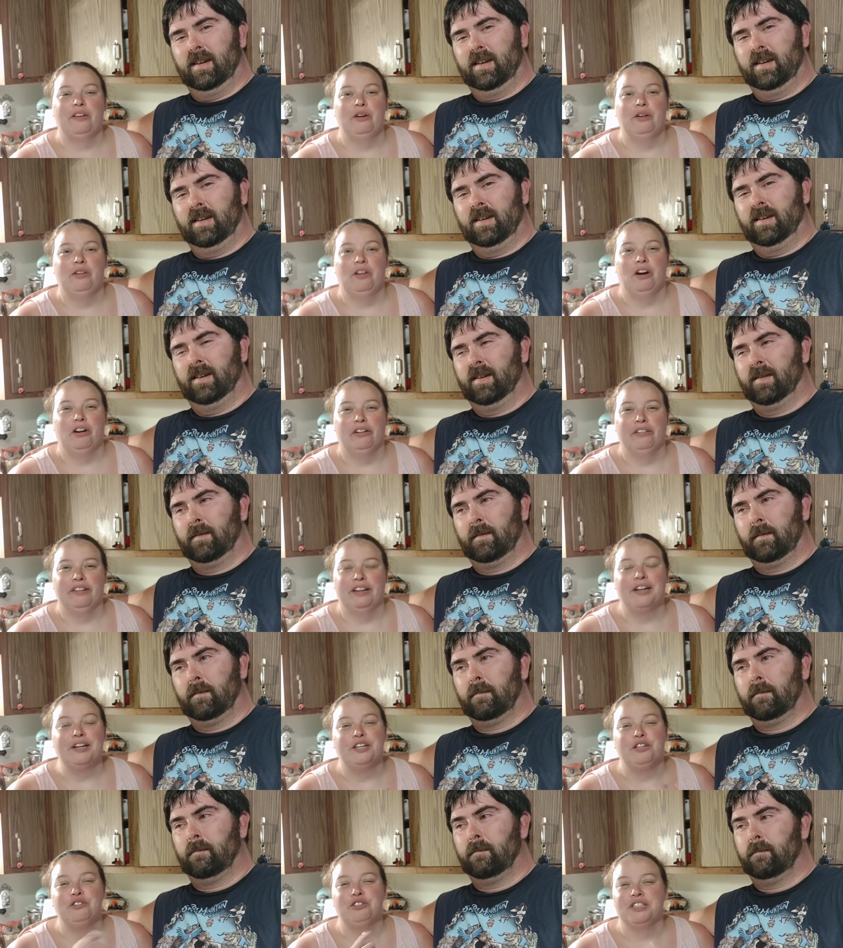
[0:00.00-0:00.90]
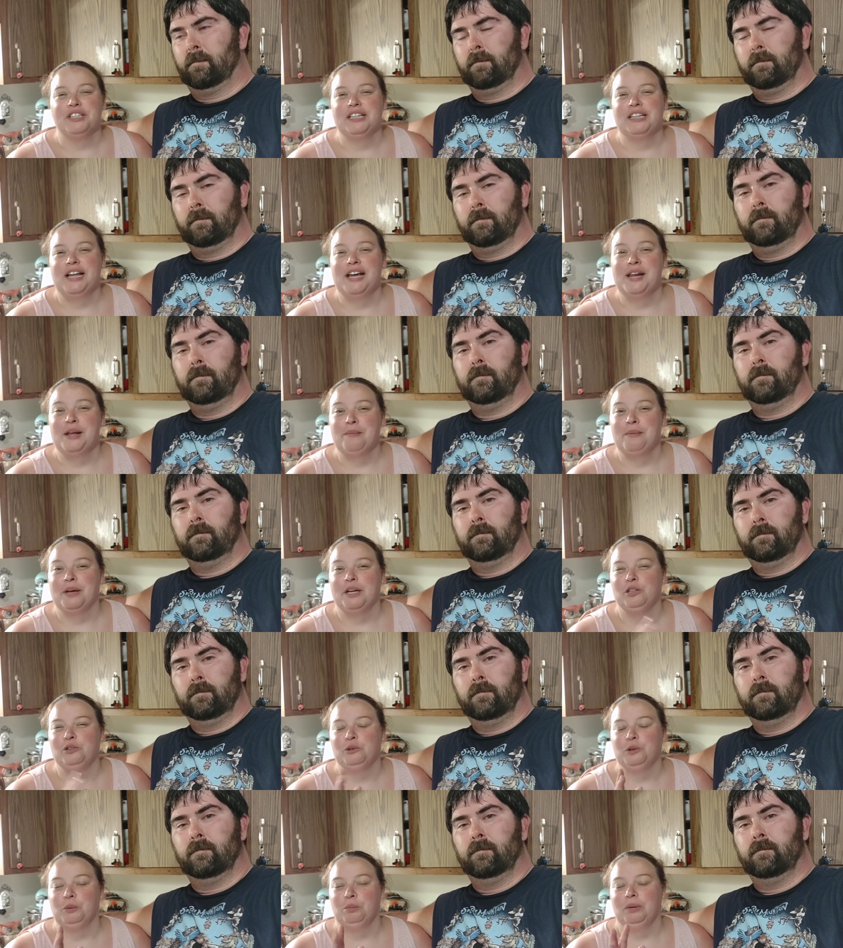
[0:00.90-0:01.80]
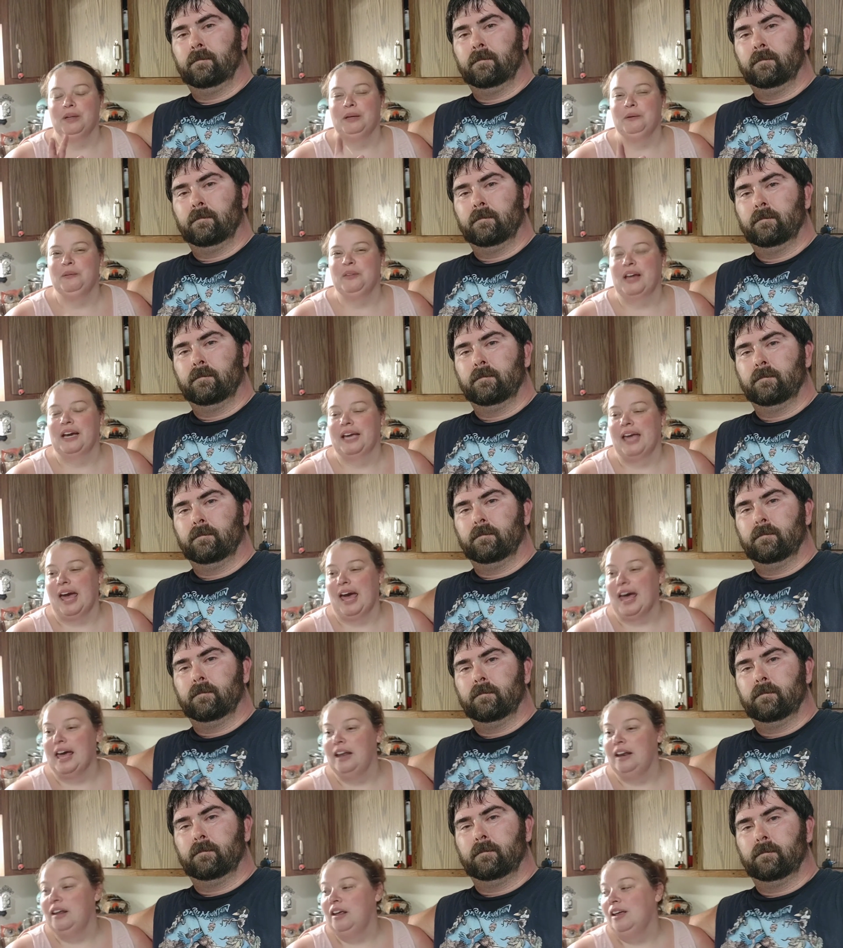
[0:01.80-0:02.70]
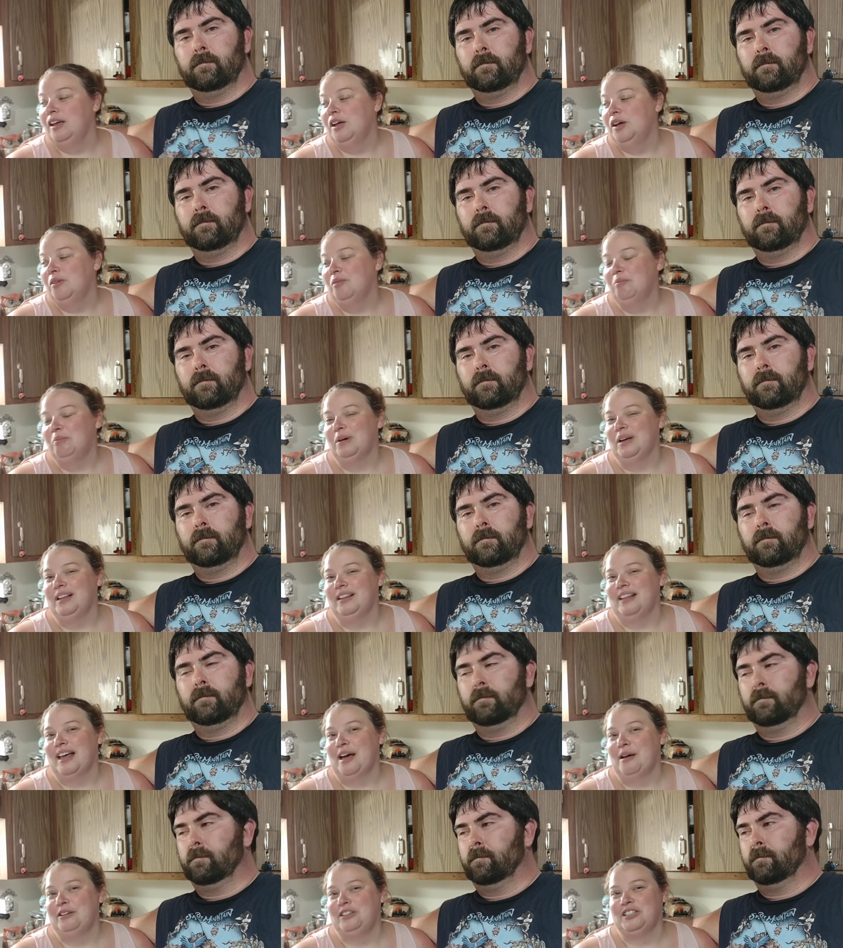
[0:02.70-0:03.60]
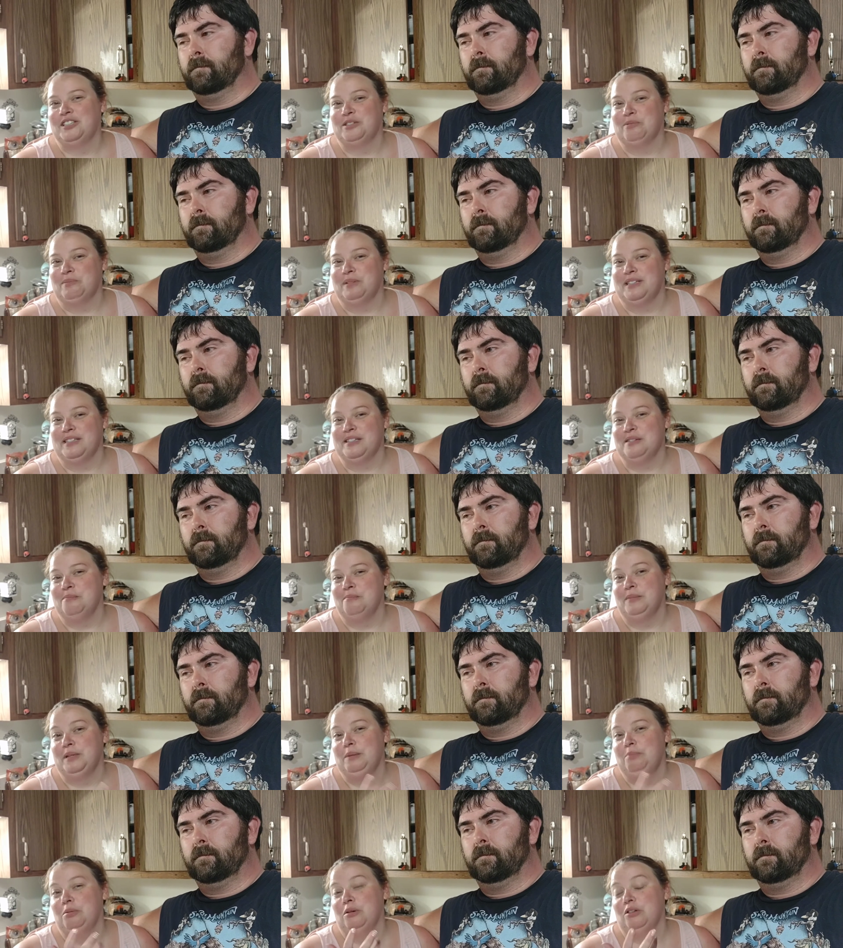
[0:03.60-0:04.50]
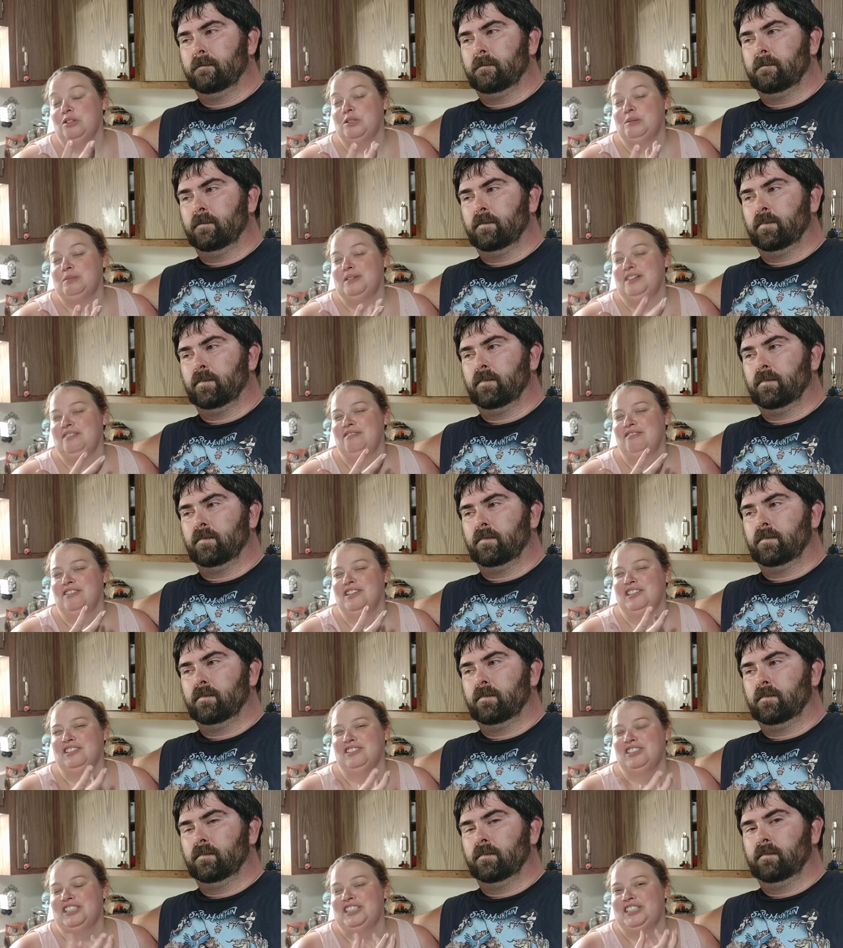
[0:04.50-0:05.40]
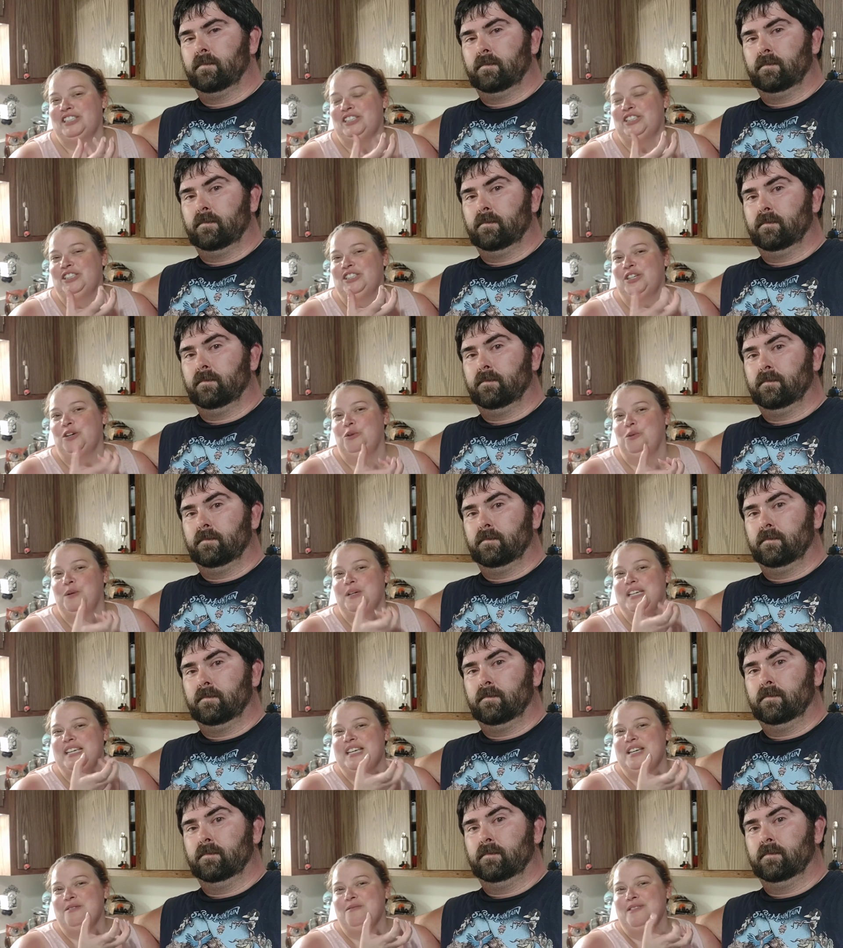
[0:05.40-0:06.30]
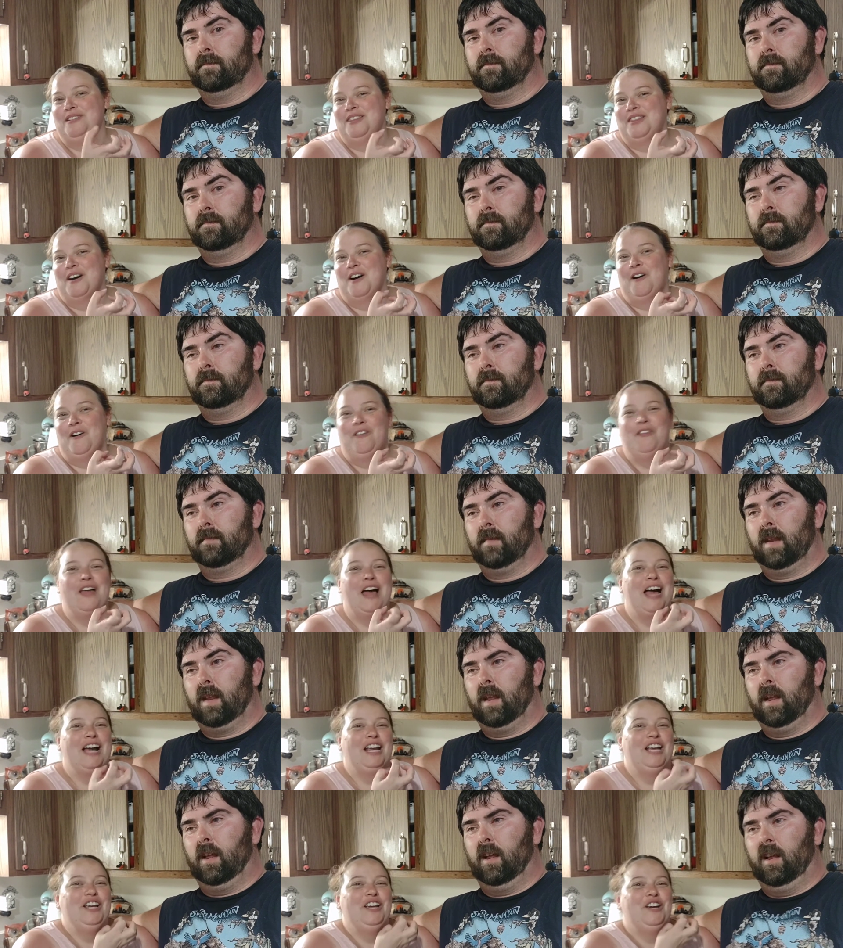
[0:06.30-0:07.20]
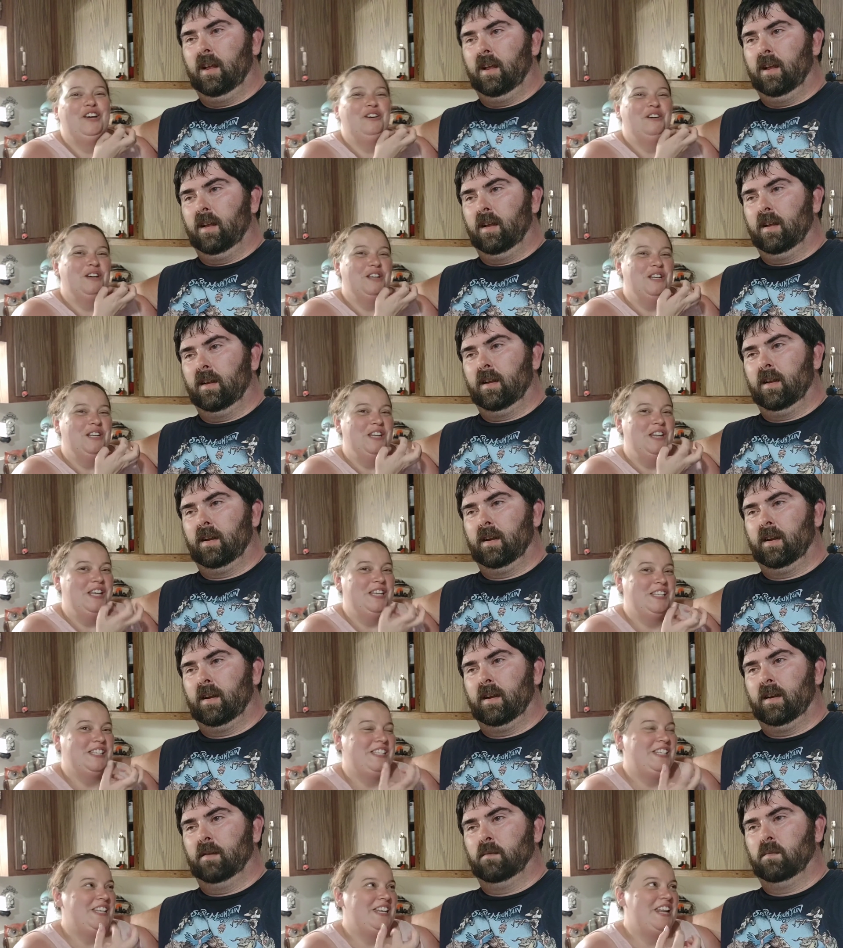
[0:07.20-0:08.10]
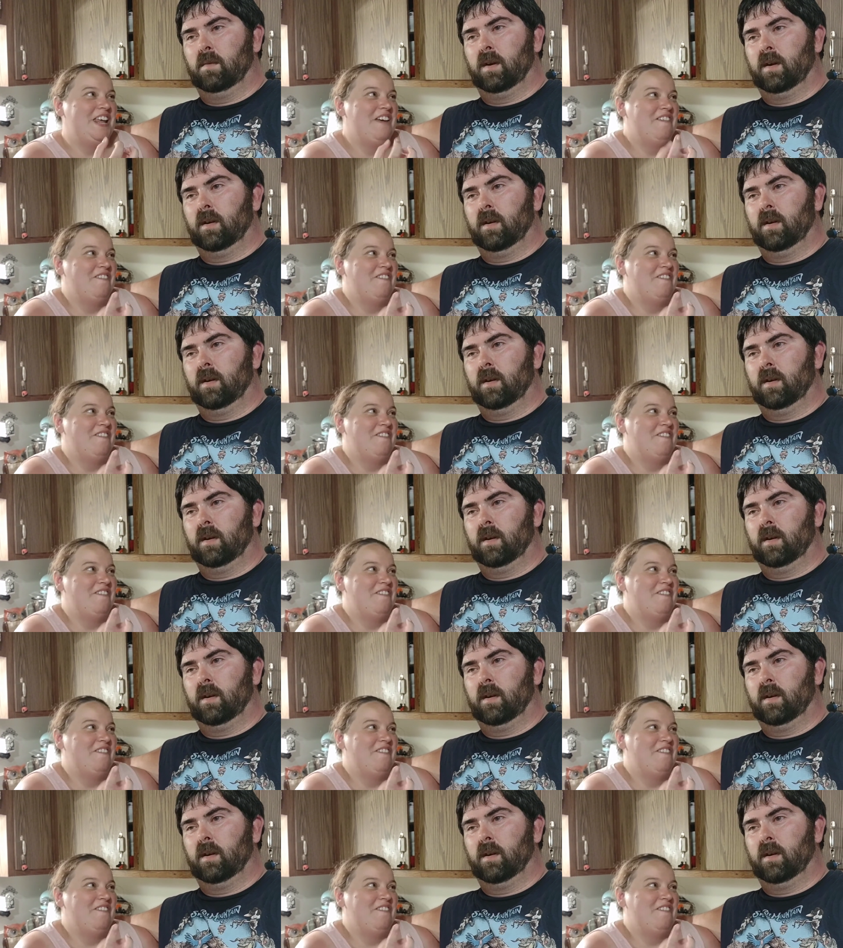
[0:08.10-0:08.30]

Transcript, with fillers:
Speaker 1: a little longer than I usually let it because we were playing with that cat. But that just means the meatballs will be real soaky with all that goodness and